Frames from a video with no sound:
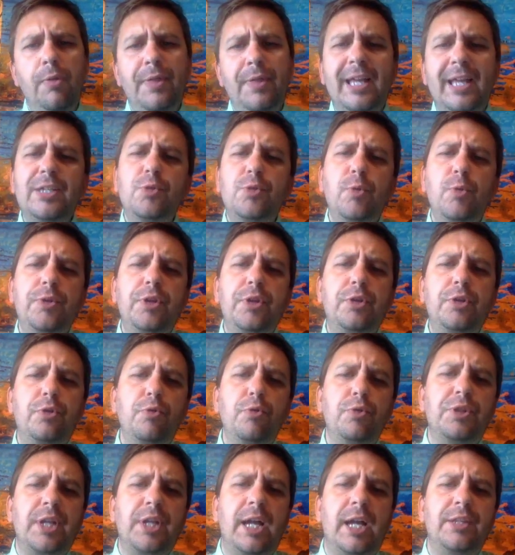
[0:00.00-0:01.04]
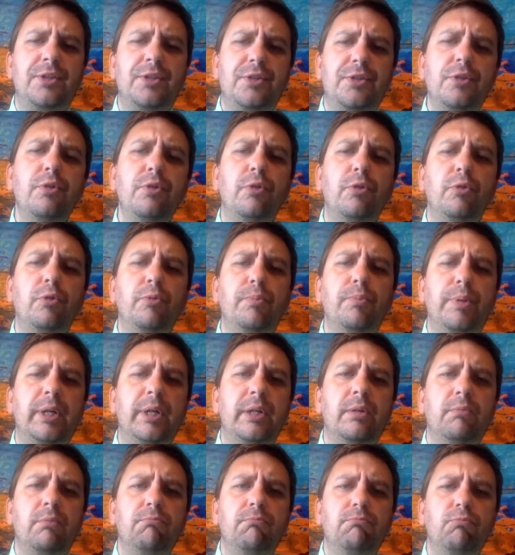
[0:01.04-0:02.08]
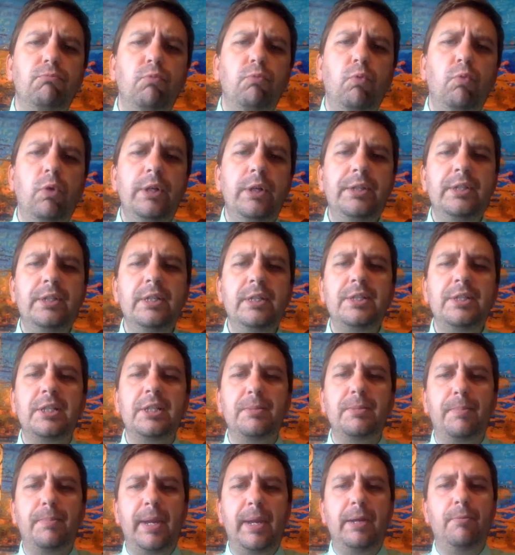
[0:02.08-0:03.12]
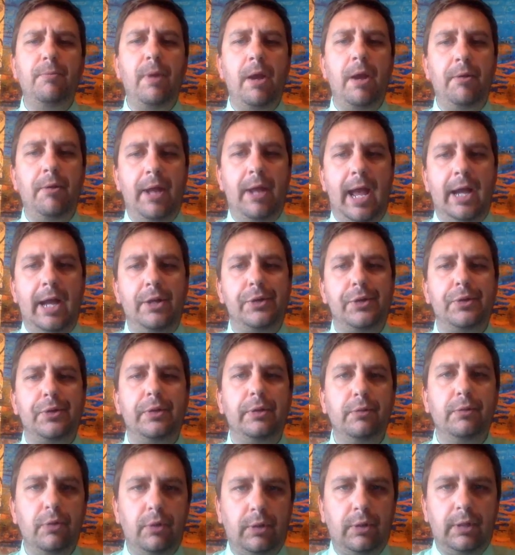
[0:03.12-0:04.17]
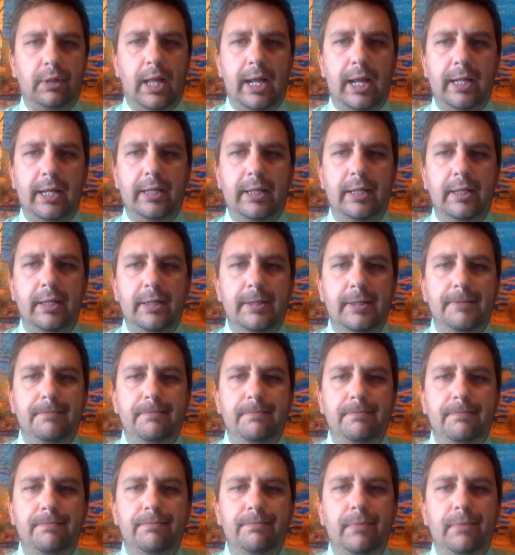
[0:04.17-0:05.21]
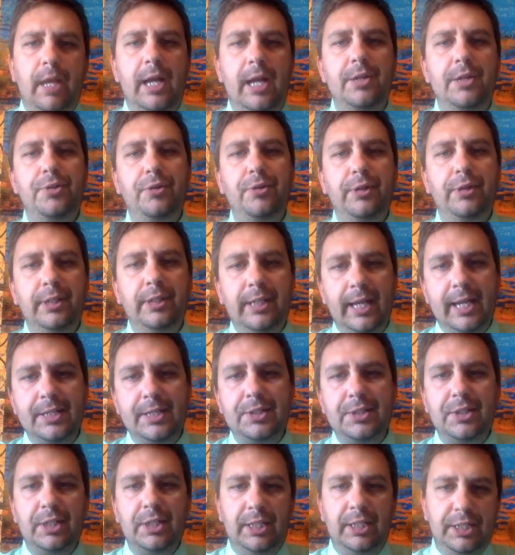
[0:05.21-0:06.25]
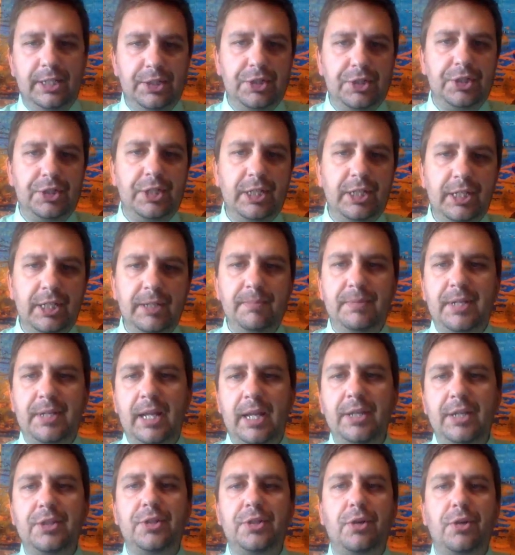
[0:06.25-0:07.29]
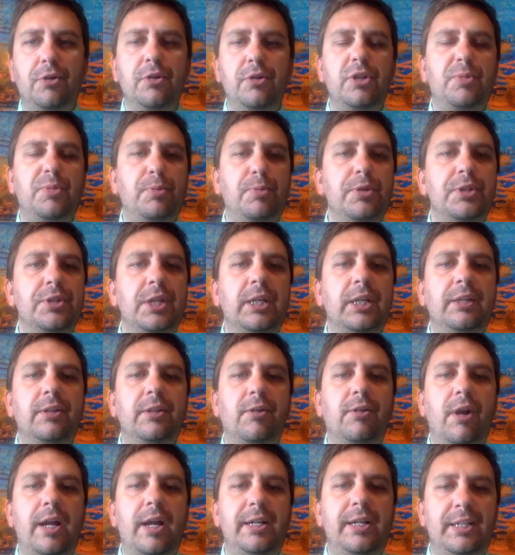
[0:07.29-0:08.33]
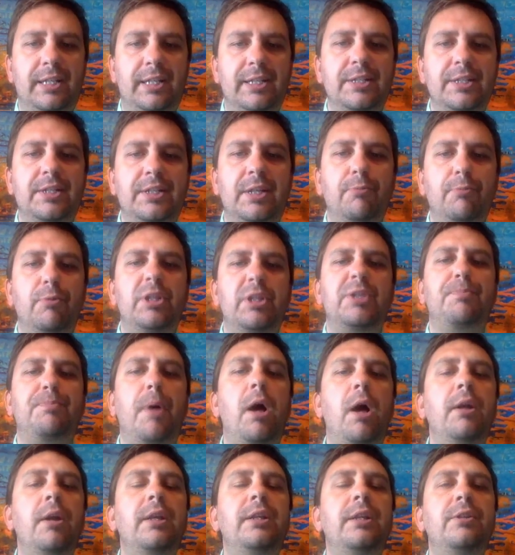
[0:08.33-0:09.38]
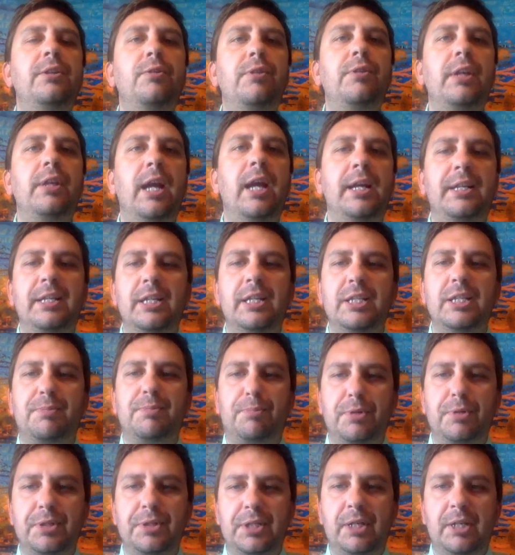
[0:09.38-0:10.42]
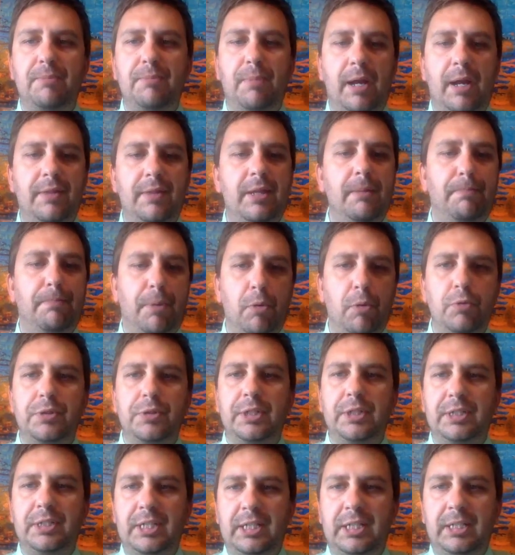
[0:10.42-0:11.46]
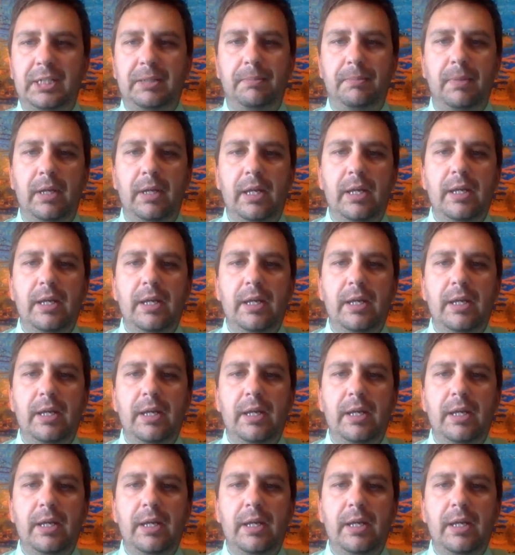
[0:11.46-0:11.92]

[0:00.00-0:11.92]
that's what the two sides do, but what does a debate round actually look like? As you can guess, each team takes turns presenting their ideas and responding to the ideas presented by the opposing team.